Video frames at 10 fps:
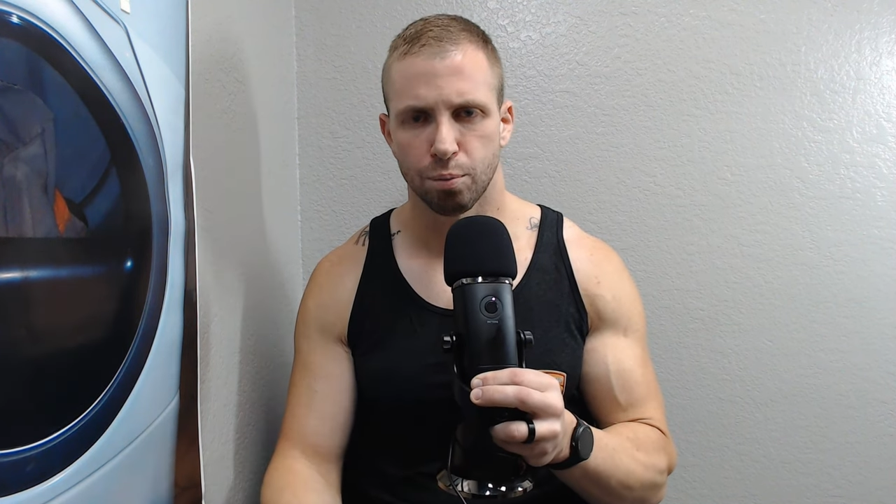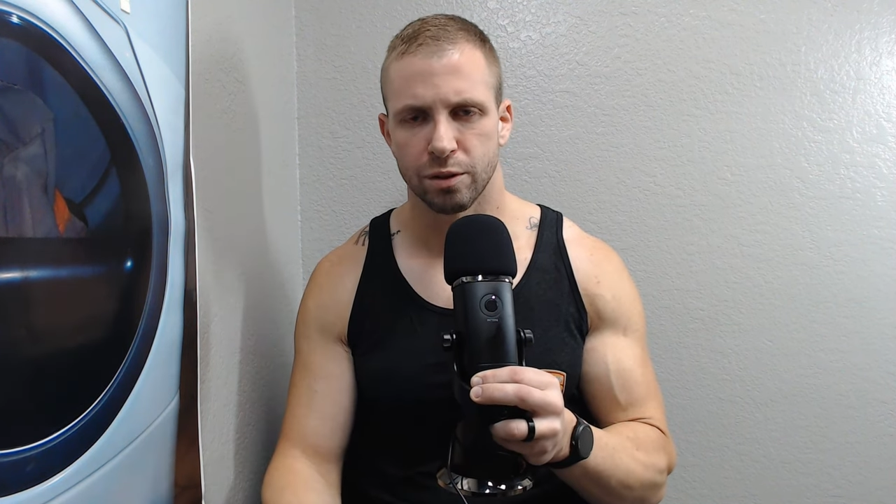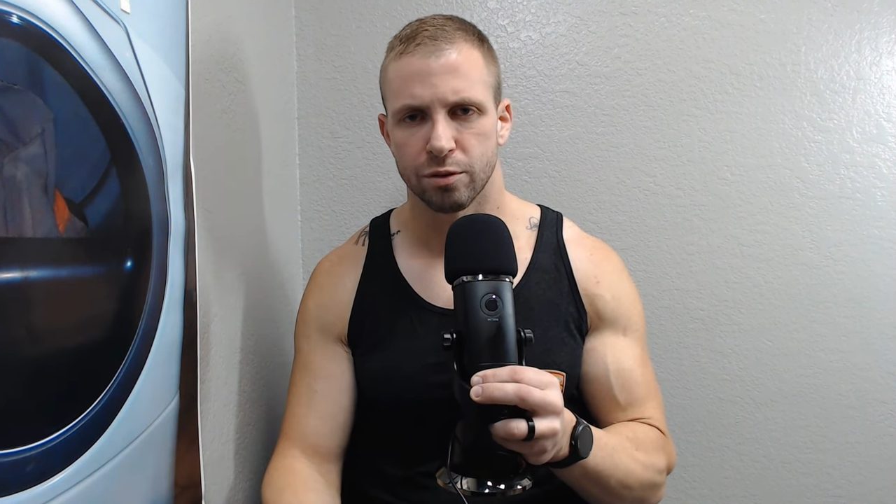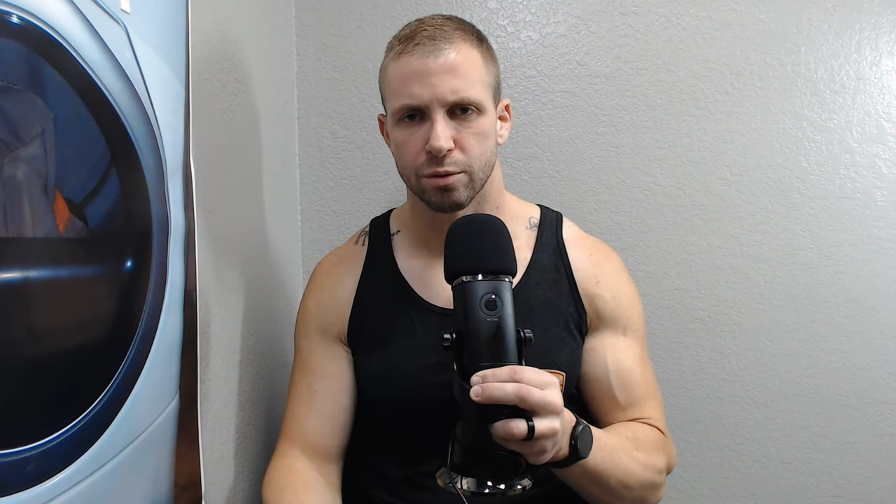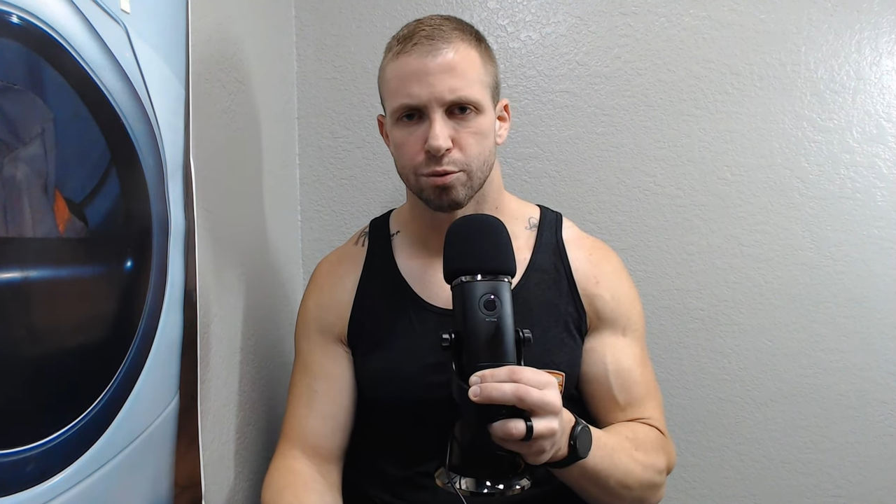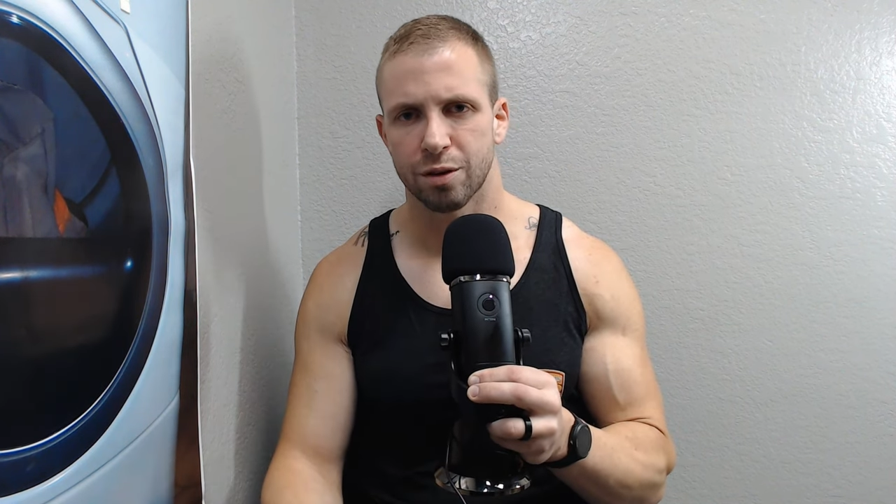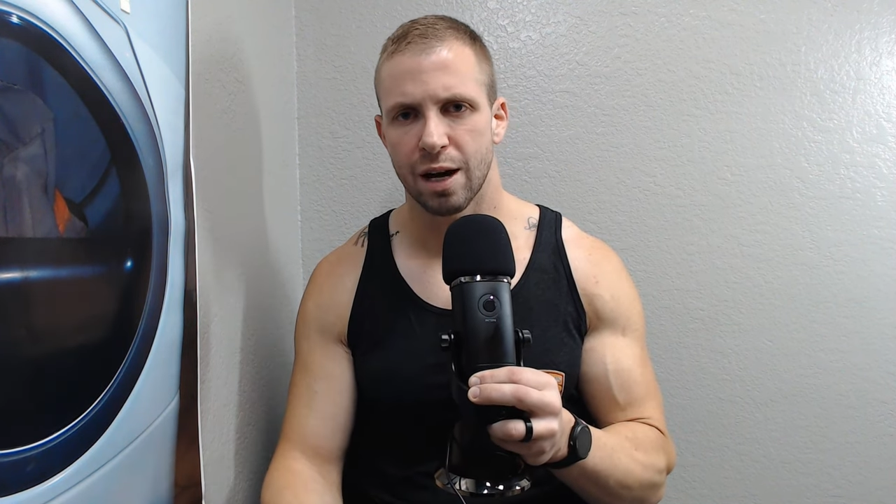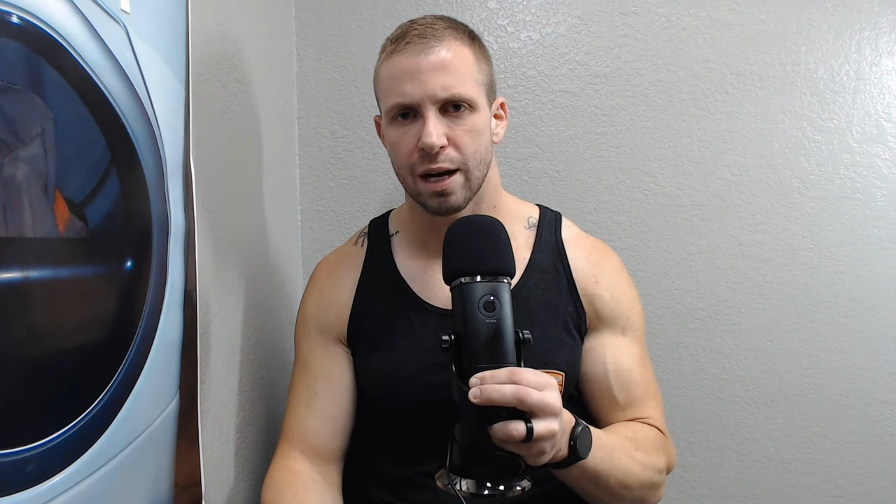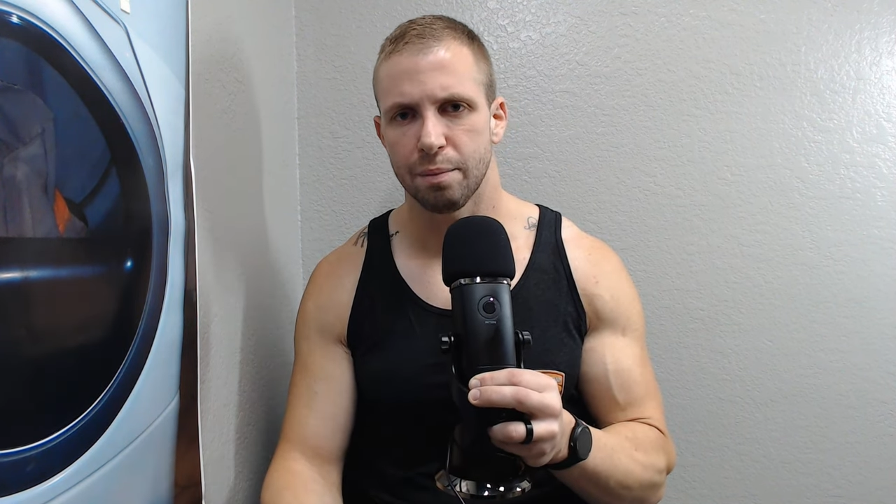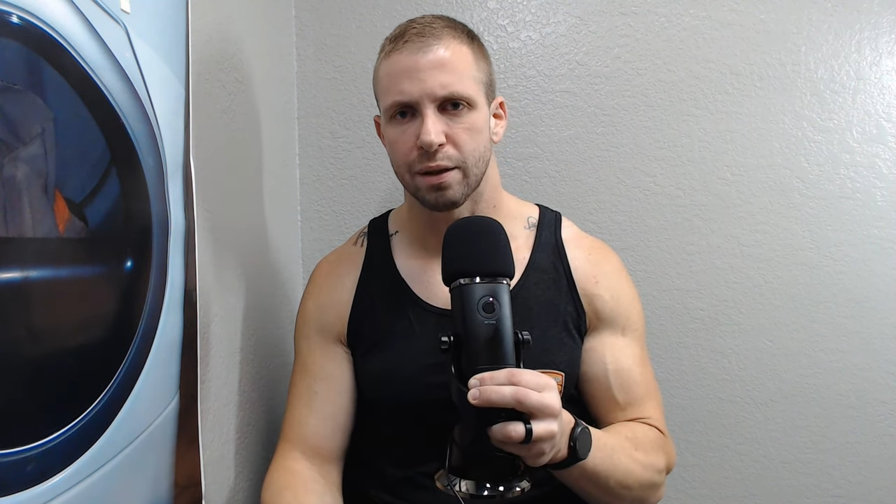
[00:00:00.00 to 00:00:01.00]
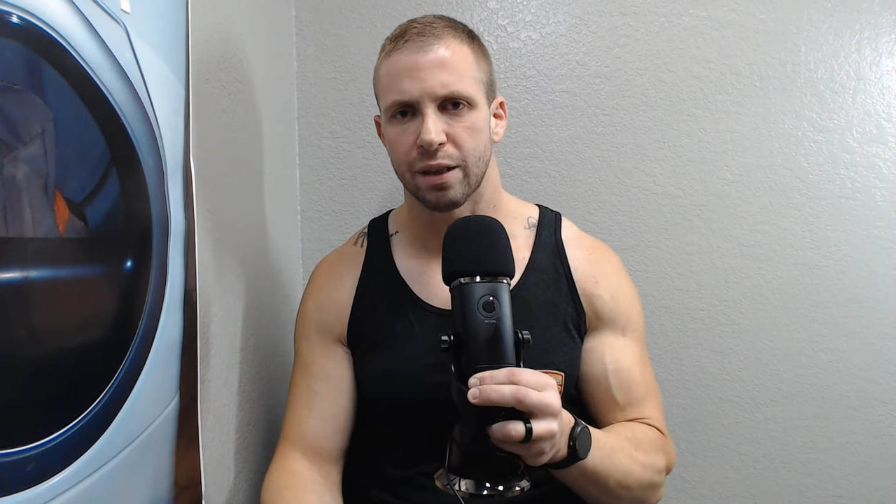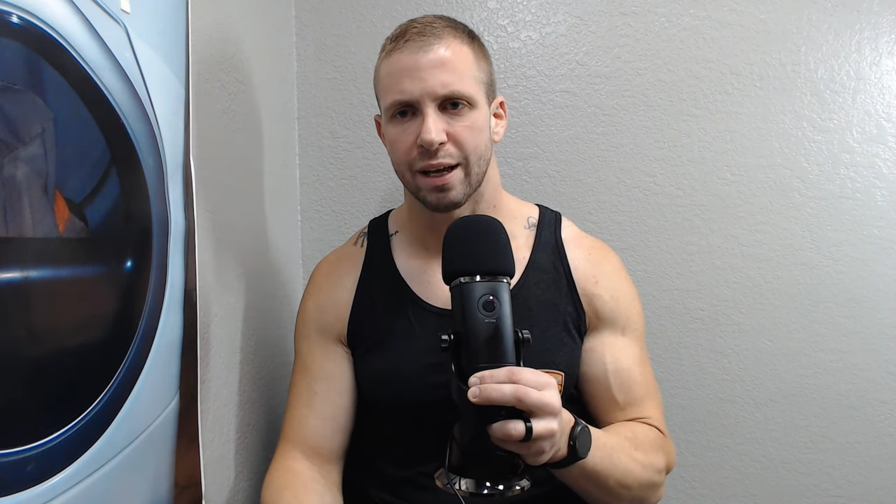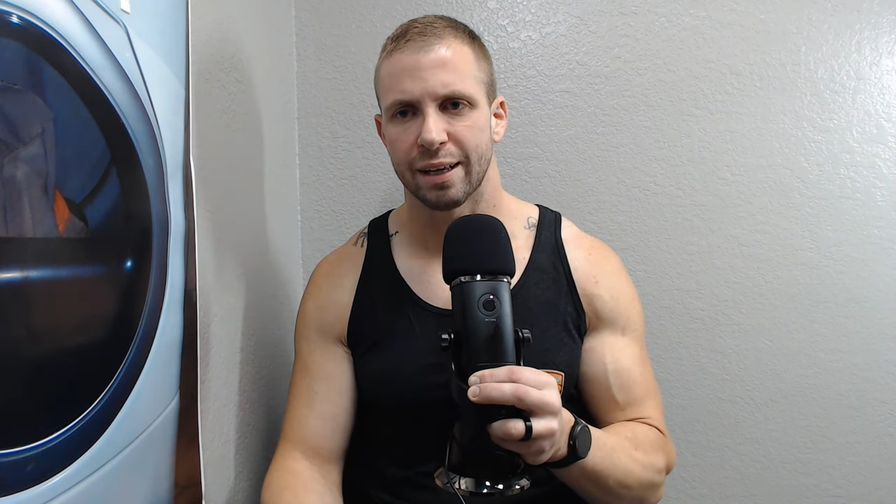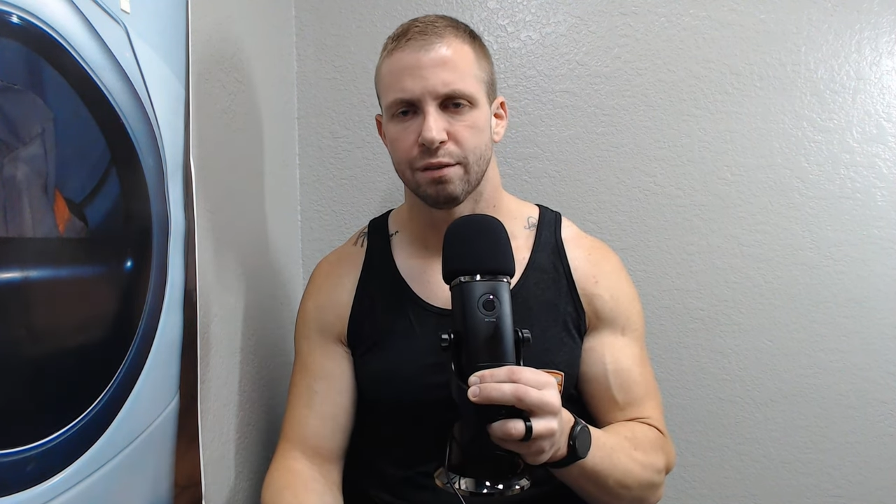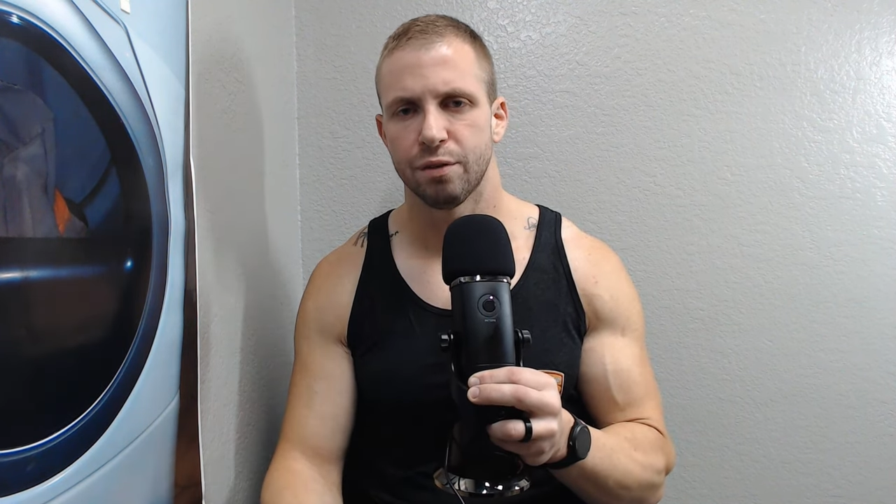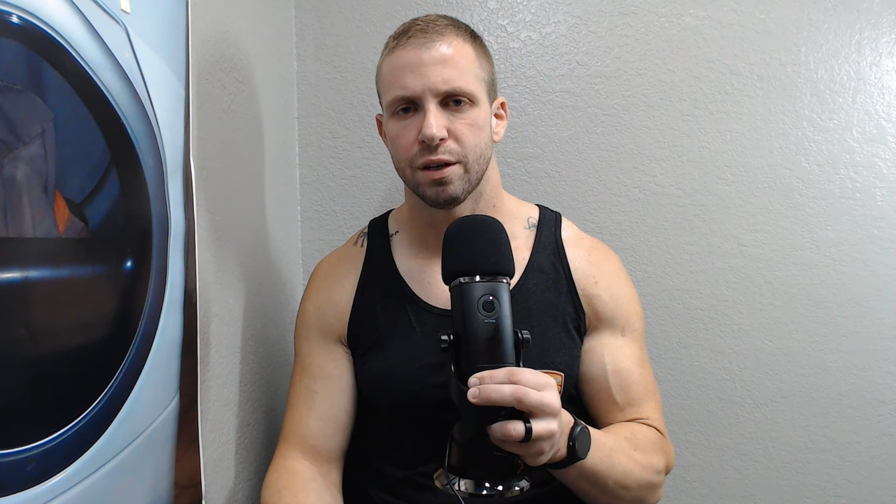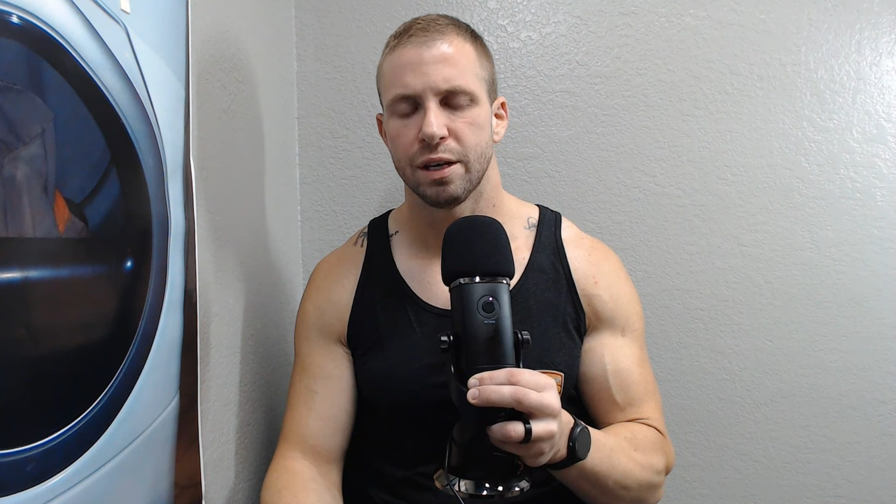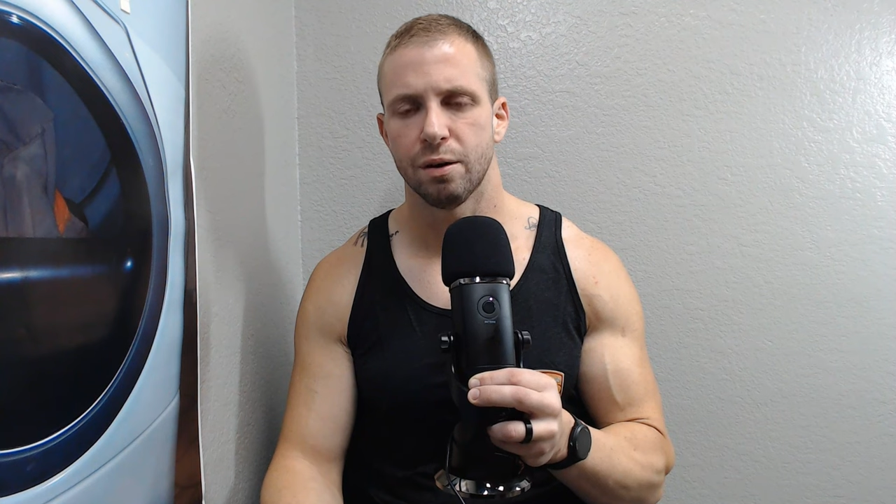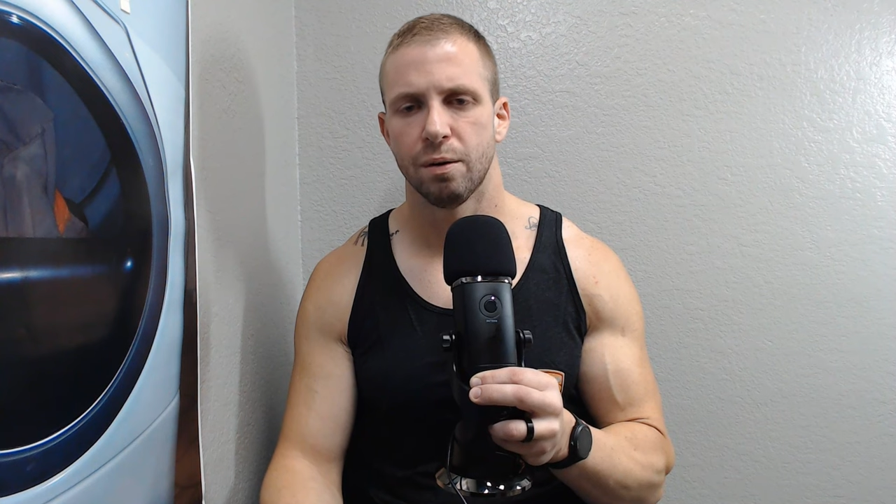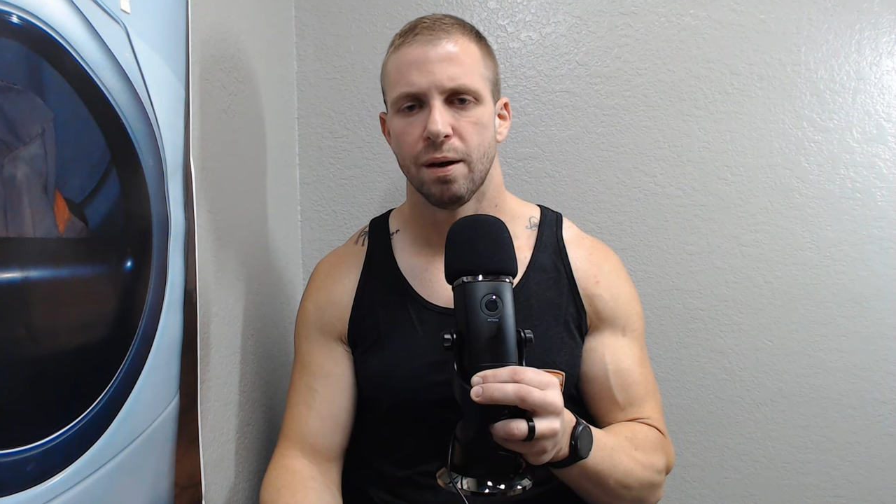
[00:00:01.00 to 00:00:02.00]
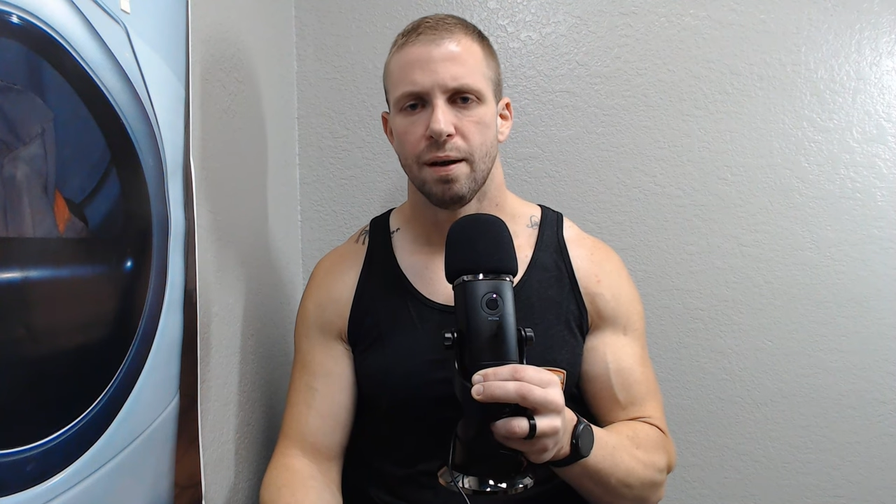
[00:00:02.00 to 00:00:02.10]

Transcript: please subscribe and like the video.